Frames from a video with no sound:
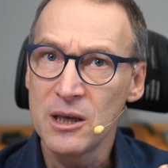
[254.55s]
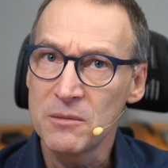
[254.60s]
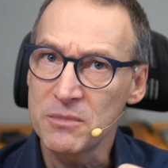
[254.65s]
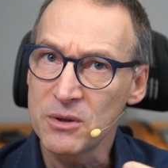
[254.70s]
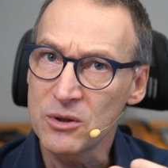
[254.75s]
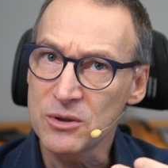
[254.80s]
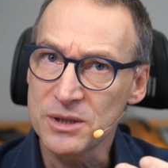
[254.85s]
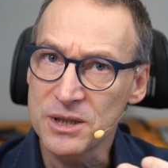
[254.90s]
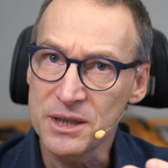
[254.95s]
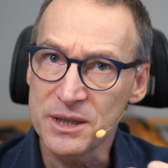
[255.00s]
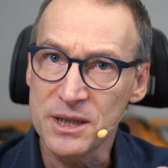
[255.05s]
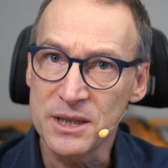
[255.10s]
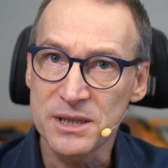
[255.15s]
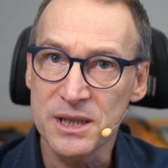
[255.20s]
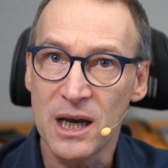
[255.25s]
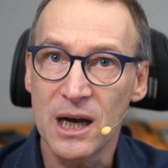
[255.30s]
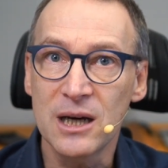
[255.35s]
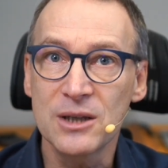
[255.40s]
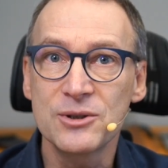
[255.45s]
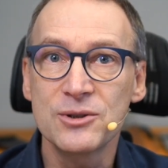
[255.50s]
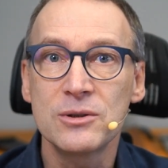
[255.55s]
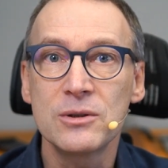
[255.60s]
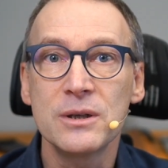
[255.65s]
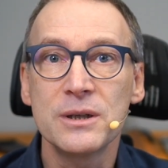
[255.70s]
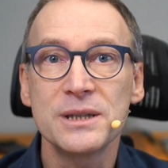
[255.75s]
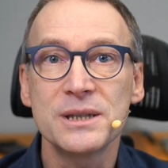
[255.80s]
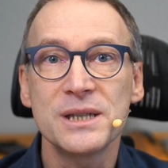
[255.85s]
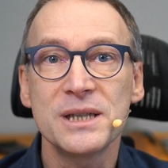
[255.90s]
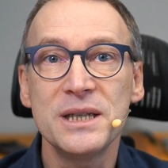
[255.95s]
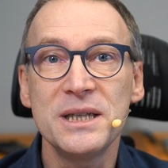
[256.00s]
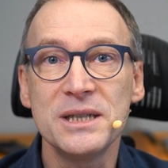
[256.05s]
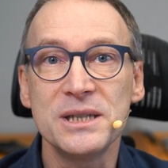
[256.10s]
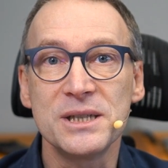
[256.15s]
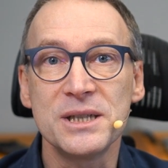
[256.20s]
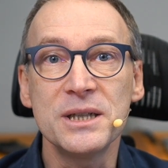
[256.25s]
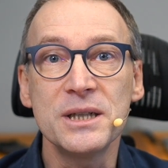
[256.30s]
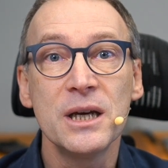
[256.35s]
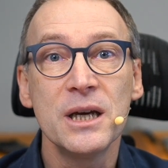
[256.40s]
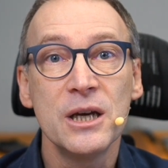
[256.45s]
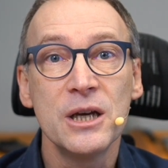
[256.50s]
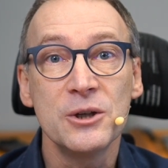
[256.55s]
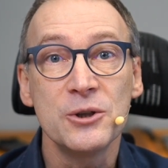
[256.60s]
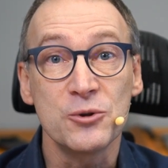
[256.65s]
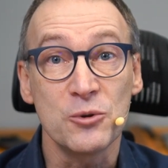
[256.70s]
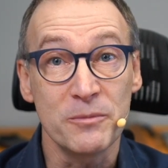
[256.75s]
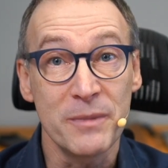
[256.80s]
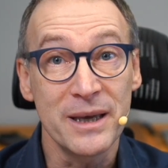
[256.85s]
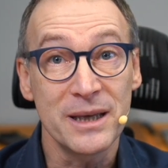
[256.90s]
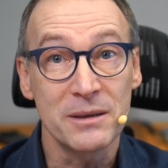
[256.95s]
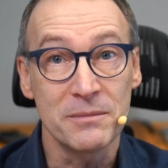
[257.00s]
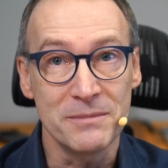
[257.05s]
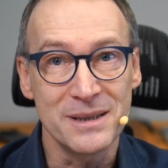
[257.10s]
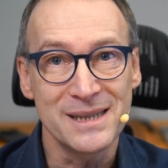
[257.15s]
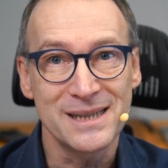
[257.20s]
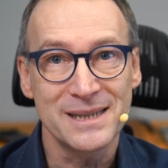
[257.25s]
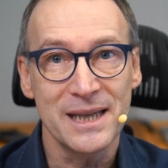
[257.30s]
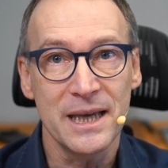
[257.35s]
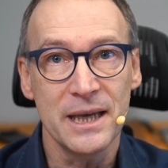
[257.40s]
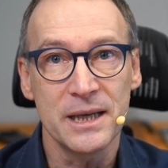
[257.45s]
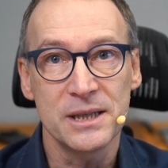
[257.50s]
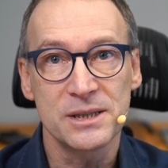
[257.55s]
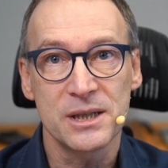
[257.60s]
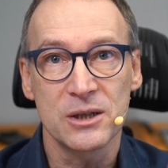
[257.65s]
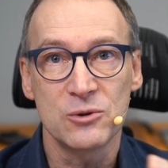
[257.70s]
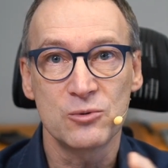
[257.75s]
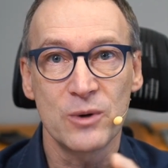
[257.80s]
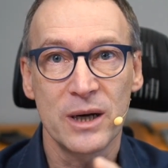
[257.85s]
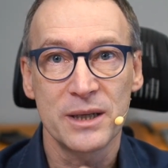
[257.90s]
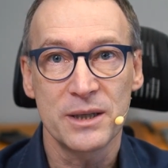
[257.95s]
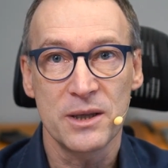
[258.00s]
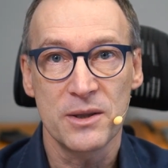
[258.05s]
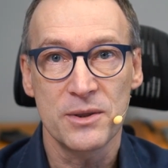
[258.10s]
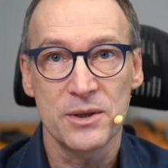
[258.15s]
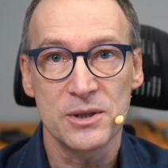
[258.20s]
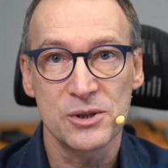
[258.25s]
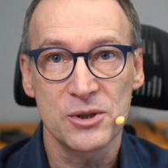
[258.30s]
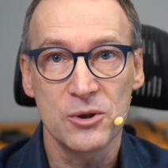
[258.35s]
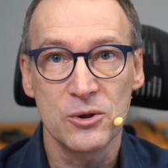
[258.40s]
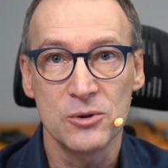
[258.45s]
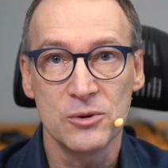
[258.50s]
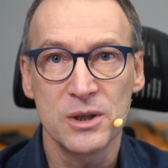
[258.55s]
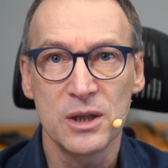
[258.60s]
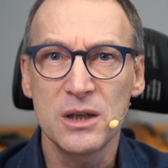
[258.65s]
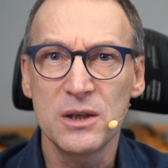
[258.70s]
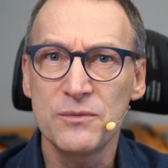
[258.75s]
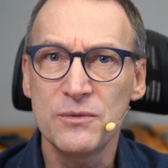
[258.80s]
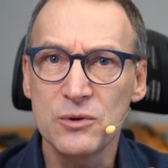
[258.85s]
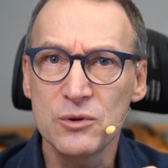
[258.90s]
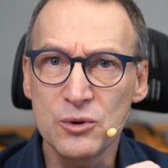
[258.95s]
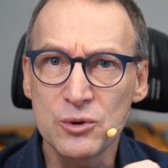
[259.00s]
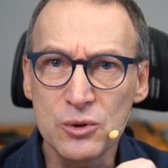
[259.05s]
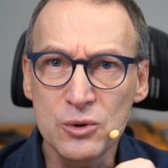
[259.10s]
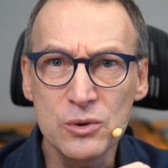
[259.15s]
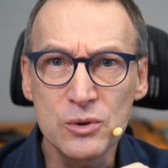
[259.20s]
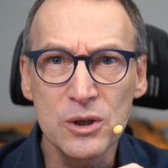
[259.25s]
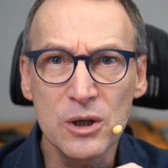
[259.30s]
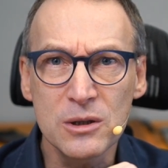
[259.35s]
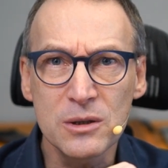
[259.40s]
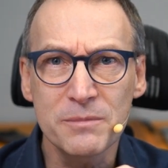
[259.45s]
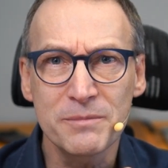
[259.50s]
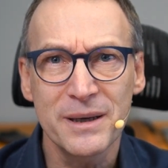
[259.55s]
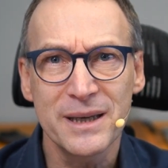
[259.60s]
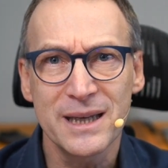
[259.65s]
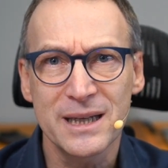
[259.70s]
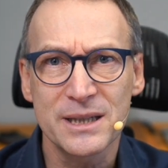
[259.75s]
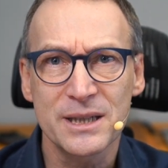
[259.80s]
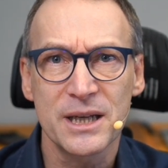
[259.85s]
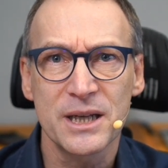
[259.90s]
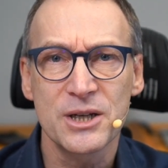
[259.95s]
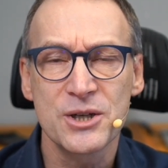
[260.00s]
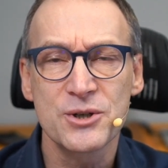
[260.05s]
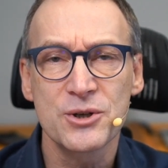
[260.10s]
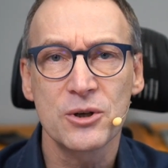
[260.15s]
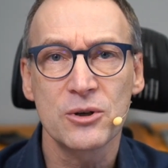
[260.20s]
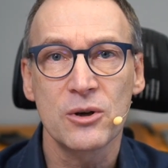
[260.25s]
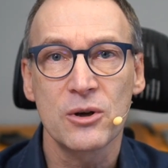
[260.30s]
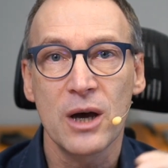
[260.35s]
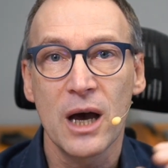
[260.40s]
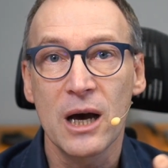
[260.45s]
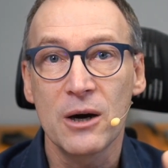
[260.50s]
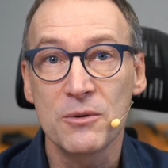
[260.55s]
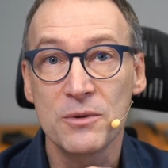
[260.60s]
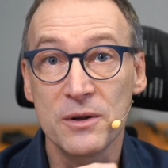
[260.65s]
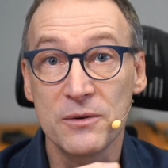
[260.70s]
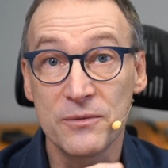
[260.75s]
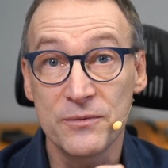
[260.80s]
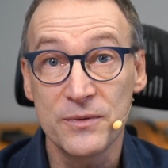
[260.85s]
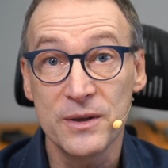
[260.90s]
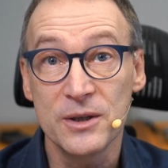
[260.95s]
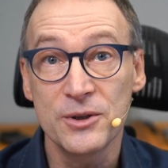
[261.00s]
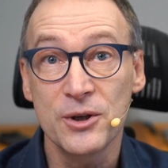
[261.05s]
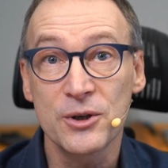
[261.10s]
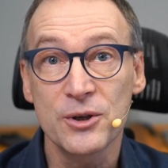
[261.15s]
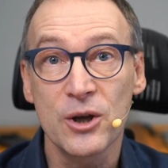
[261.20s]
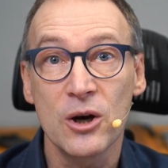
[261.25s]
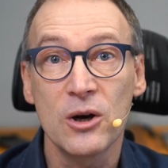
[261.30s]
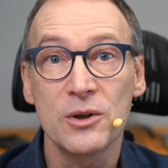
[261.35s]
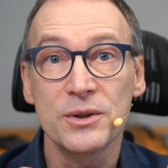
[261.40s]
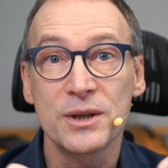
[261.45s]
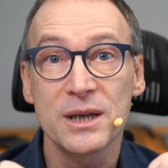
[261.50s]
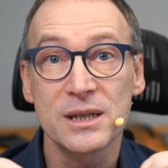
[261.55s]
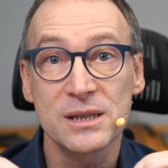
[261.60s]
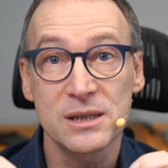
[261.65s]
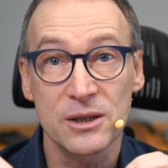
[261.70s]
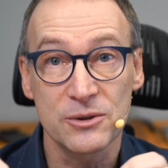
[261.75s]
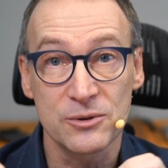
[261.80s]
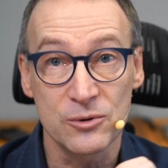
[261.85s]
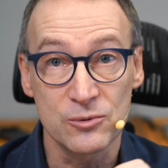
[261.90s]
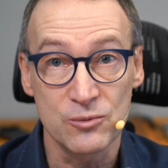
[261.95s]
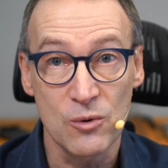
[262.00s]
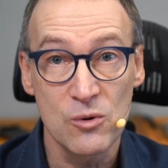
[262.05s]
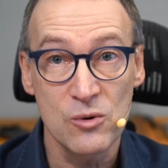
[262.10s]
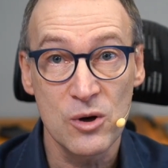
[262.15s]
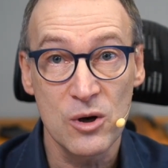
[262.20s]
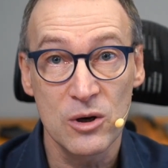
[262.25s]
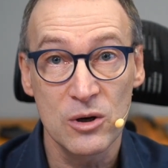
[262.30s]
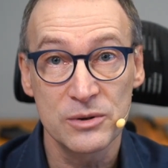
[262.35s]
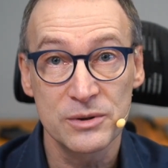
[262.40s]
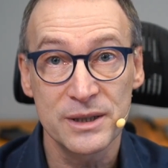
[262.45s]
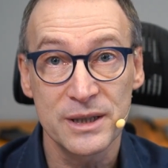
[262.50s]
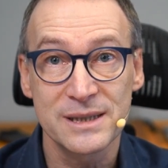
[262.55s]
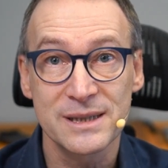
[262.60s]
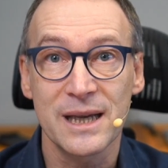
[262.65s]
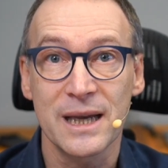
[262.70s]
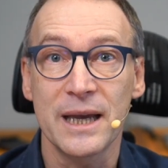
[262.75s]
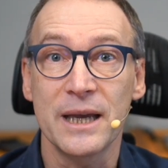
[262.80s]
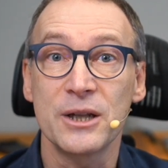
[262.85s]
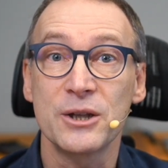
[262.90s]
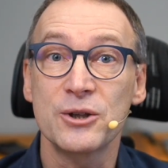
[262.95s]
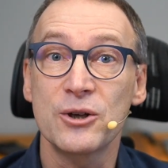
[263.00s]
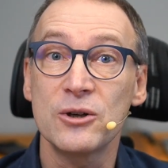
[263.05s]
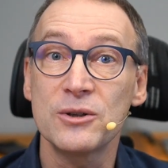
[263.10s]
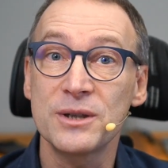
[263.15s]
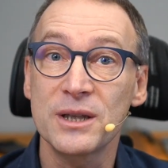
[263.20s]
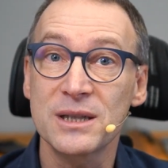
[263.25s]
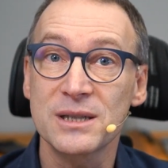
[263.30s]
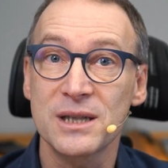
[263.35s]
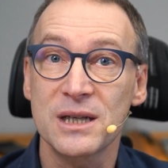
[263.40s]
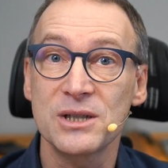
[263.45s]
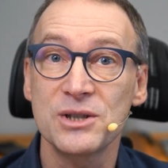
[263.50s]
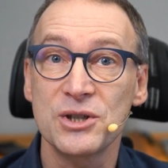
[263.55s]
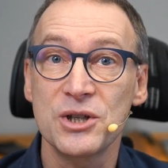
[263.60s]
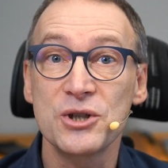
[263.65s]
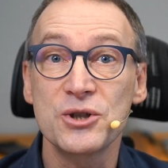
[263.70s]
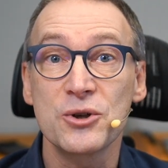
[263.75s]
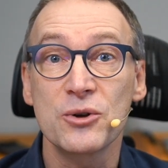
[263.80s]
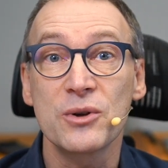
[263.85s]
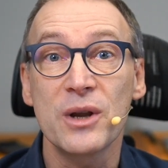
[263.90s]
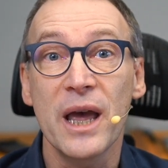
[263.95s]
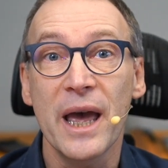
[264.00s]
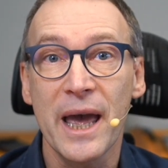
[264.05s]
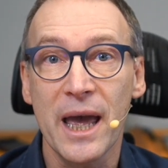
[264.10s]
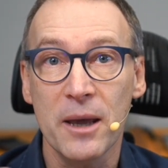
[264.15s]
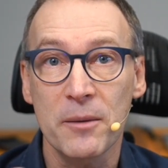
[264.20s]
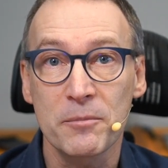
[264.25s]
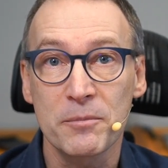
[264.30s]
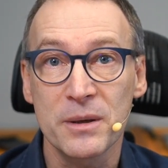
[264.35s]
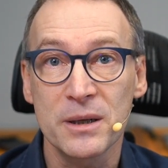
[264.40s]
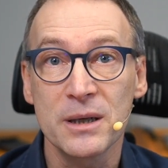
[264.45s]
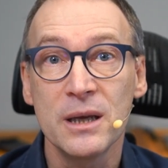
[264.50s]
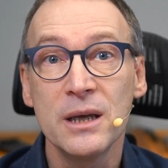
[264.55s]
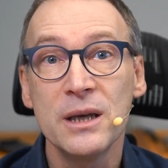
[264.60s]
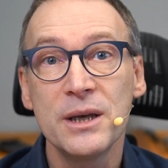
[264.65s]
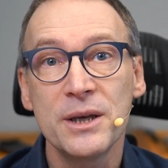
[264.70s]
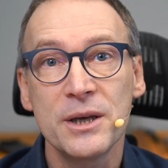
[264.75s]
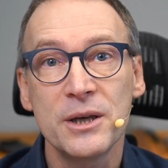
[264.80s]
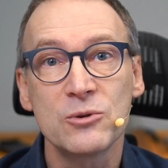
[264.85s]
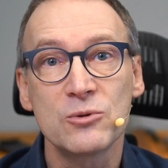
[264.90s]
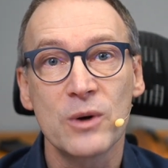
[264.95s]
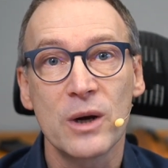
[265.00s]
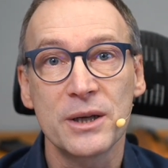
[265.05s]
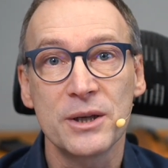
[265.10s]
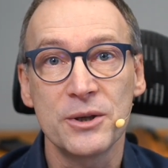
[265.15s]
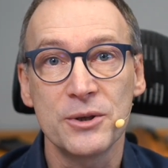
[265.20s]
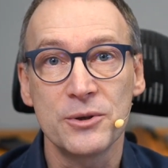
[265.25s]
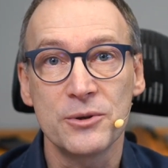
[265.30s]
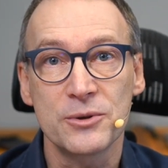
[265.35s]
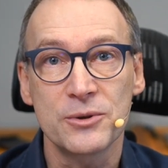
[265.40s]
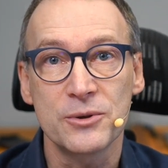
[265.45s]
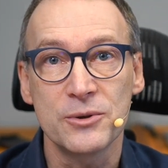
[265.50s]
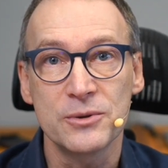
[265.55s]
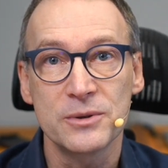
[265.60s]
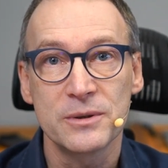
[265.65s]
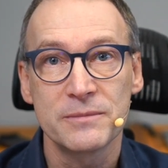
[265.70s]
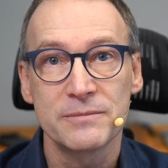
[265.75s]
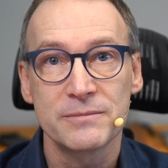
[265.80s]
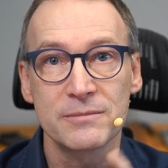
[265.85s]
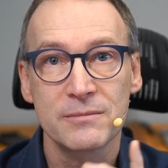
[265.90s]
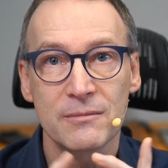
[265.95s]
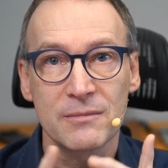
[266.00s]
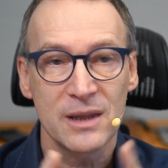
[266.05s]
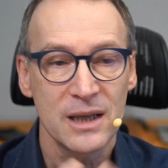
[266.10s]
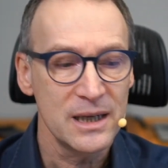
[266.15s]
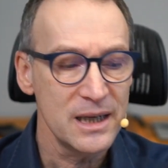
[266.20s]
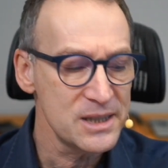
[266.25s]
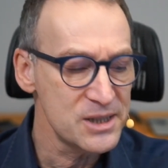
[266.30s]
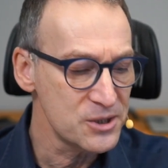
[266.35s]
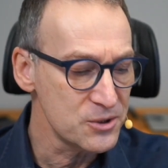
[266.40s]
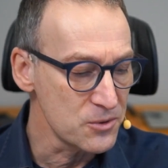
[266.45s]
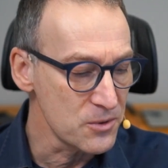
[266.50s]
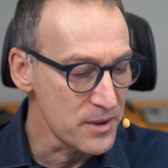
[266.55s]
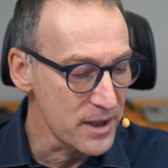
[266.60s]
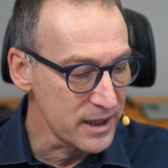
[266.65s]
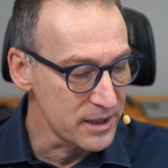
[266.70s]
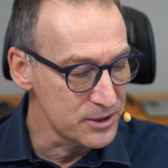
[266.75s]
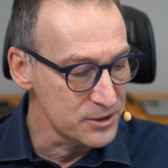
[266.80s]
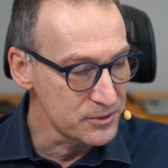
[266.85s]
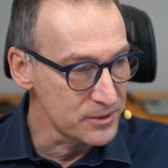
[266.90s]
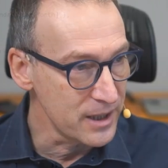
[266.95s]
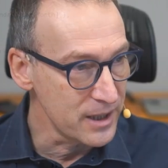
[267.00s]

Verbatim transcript: because it is utterly easy to make mistakes writing this code if you do not pay attention on how the filter context, the row context, and context transition happen in writing your code. Let's do that